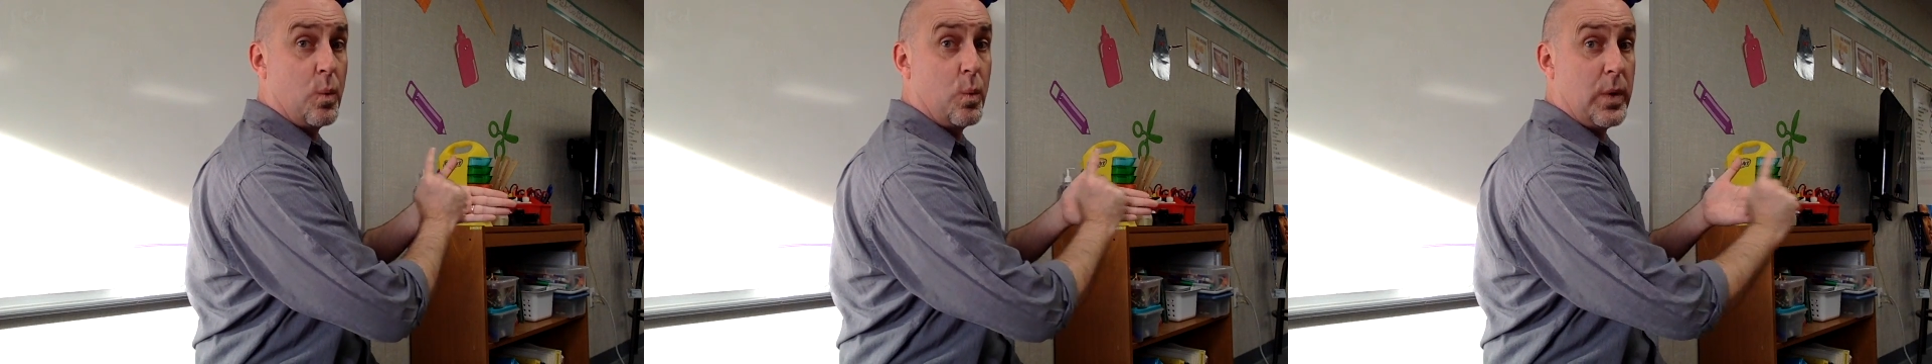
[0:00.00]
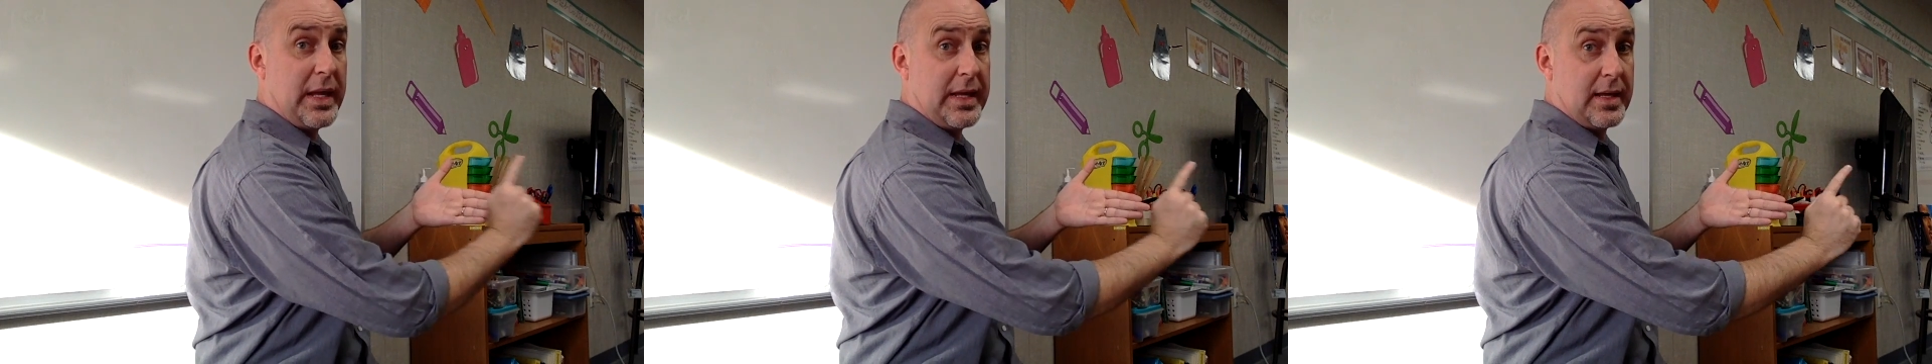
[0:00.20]

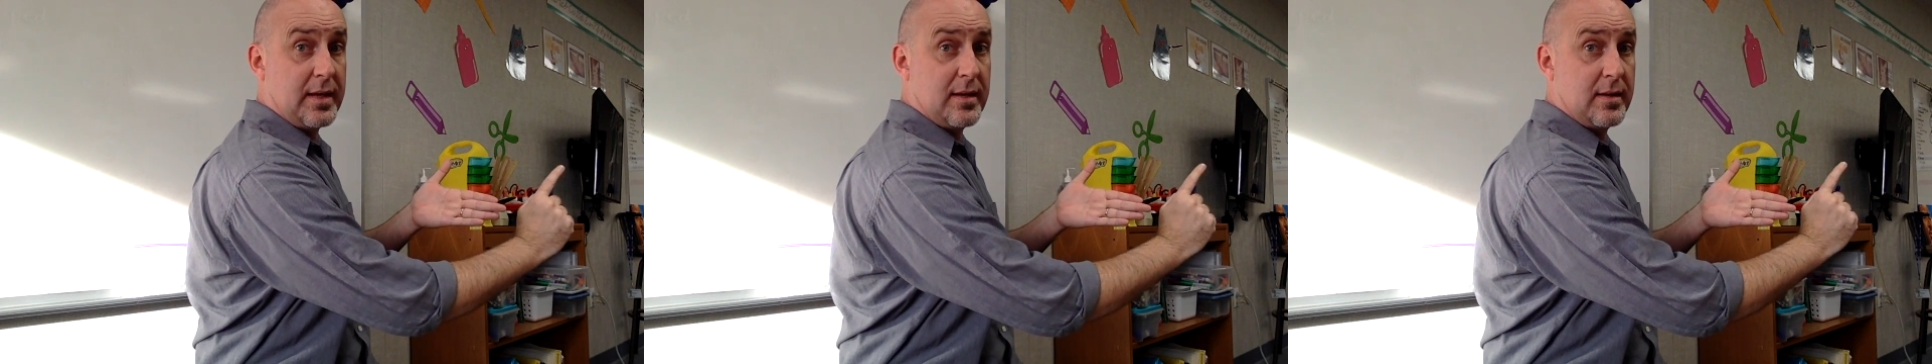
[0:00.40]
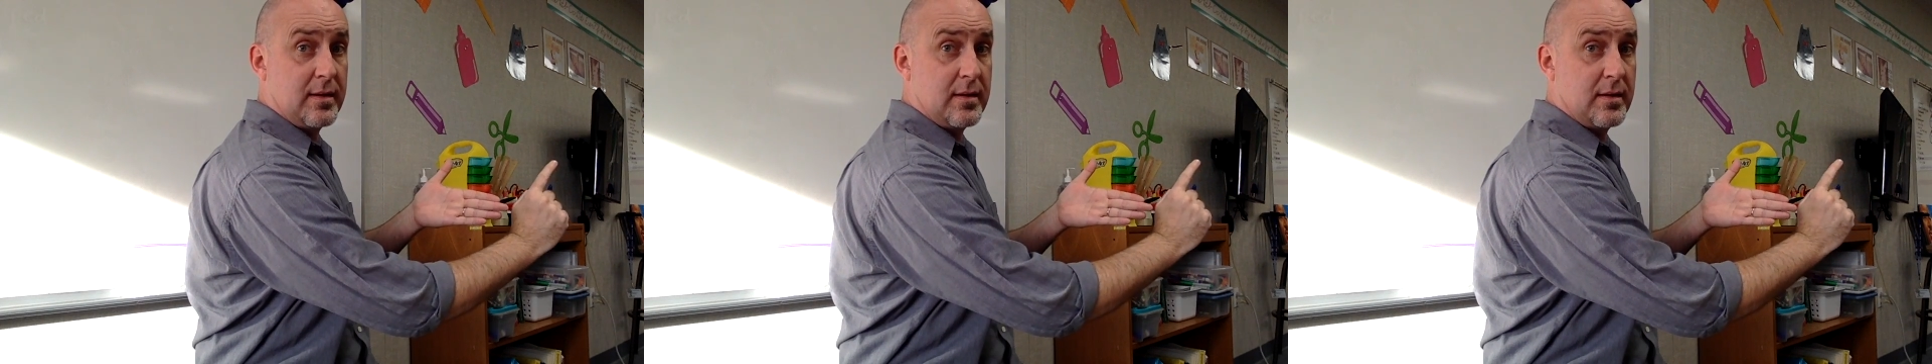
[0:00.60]

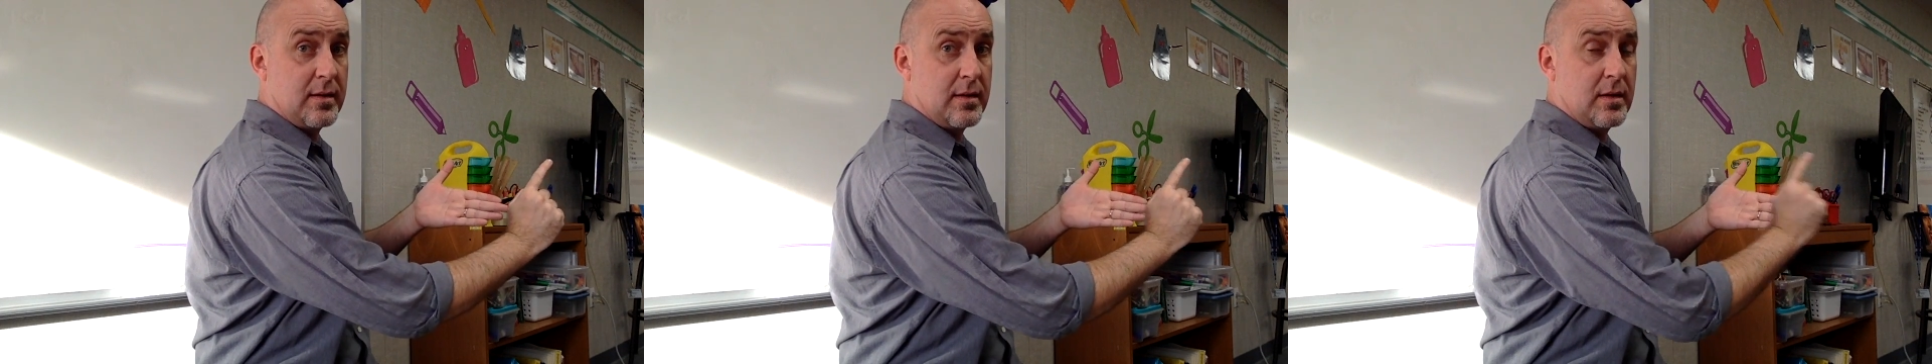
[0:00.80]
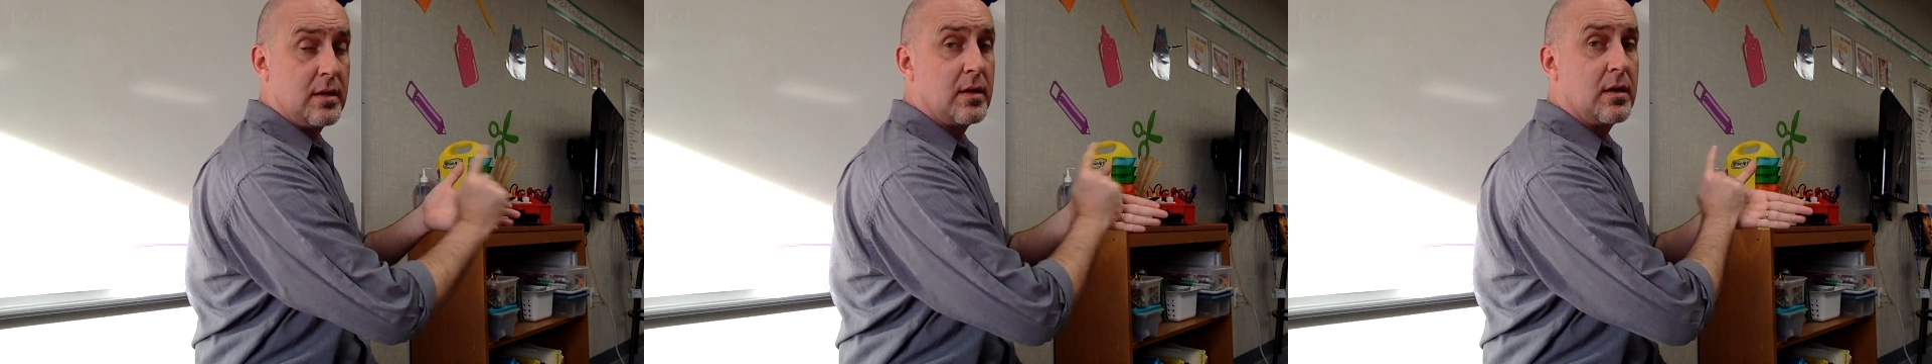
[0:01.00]
Week.
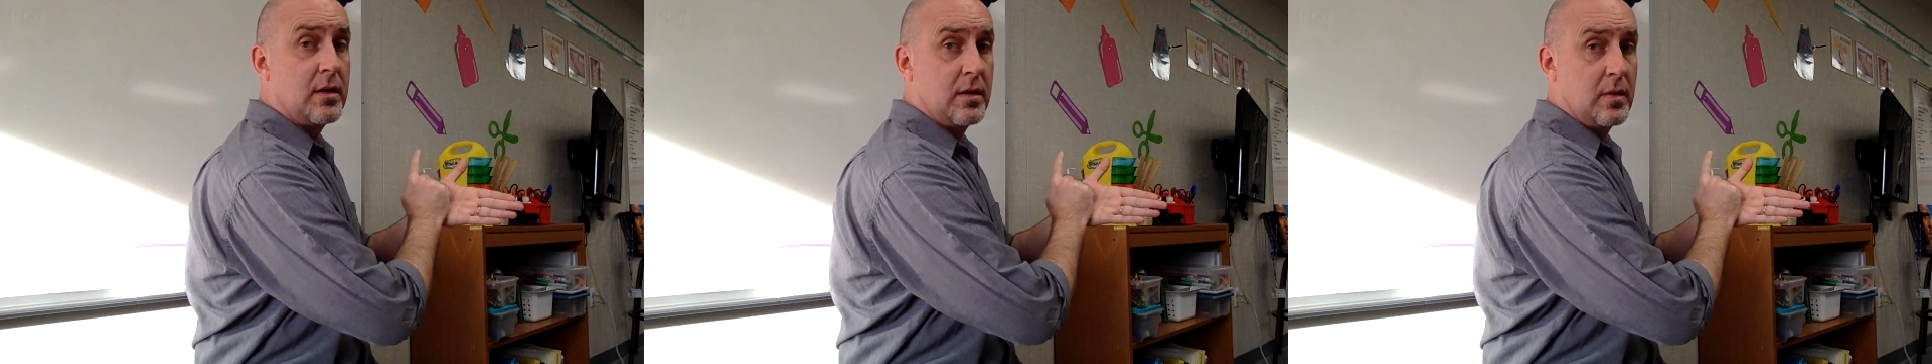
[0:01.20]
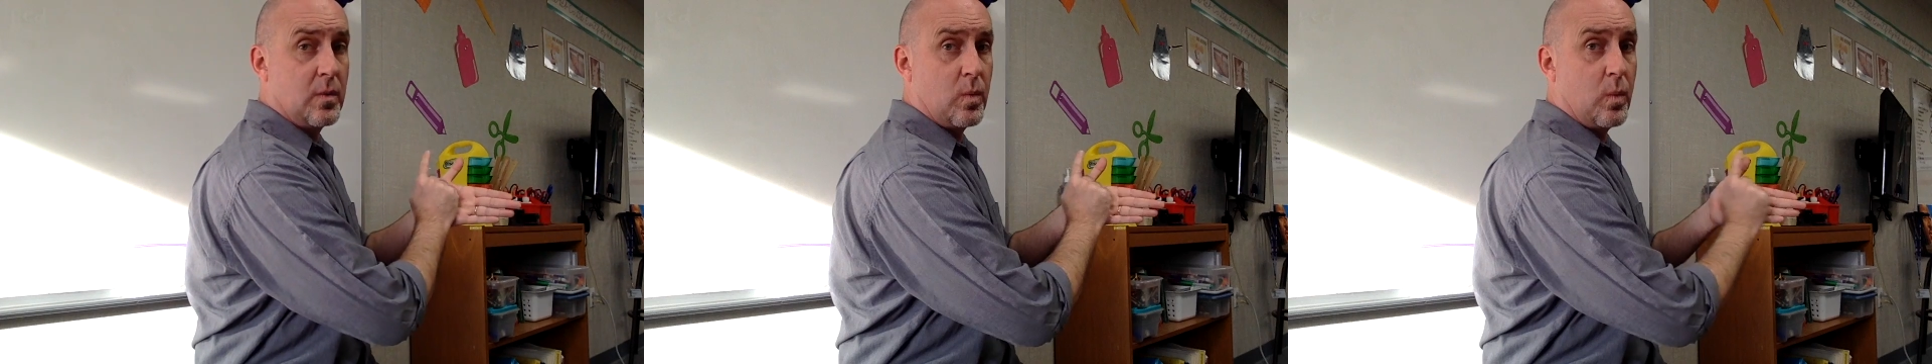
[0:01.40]

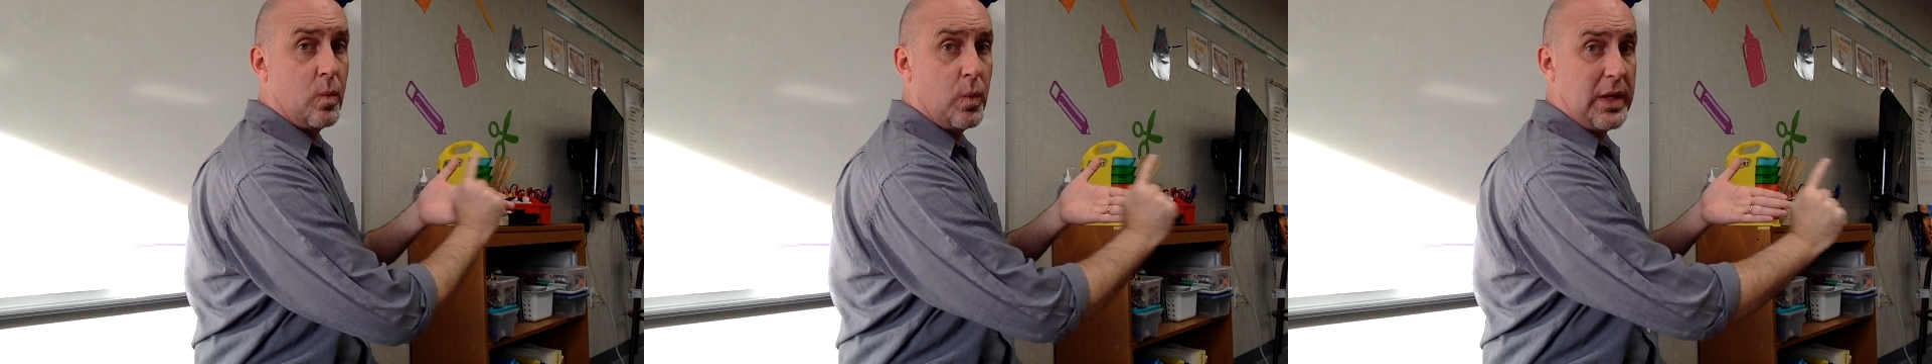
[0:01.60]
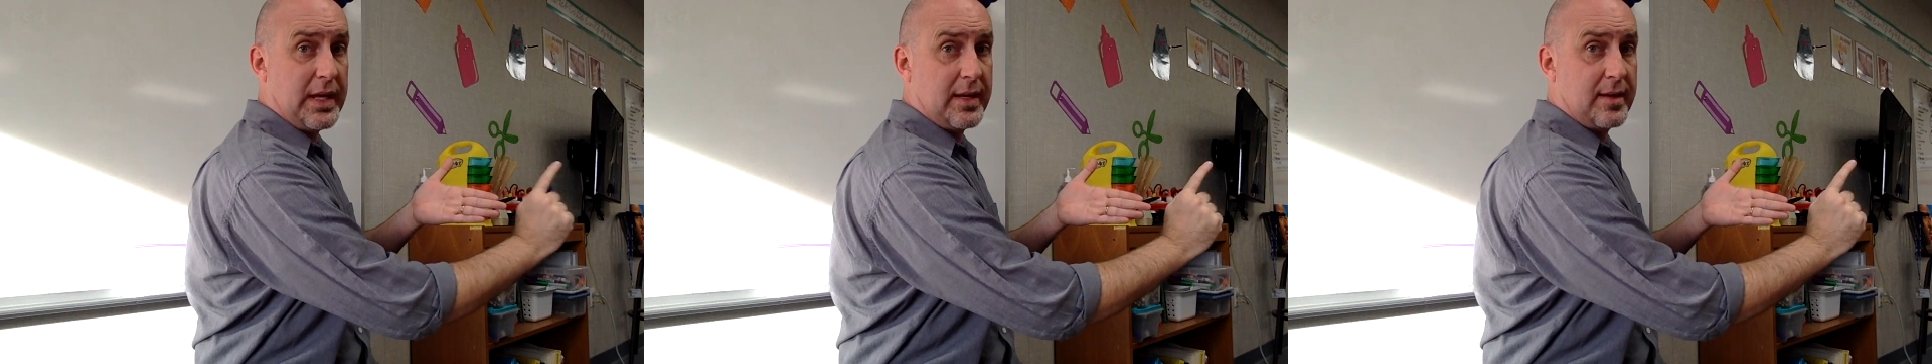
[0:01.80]

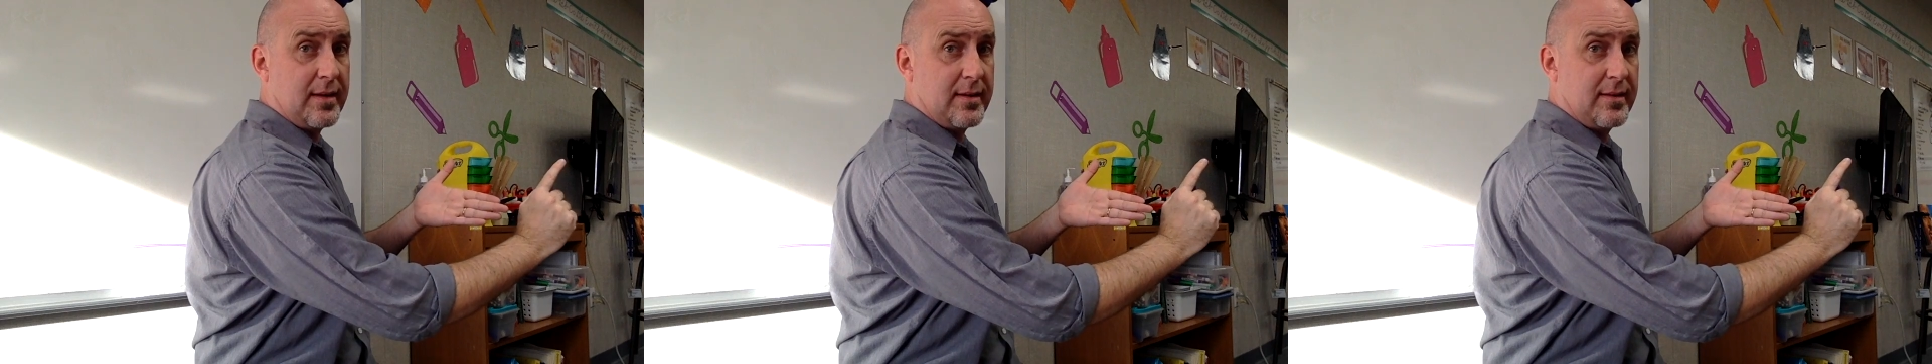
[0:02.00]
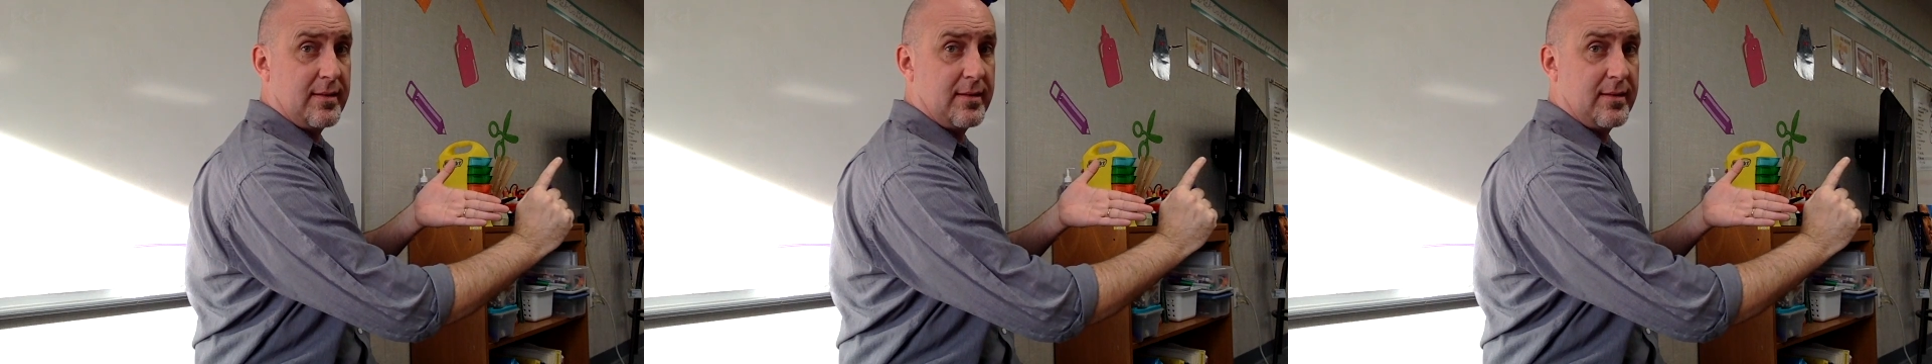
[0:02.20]
Week.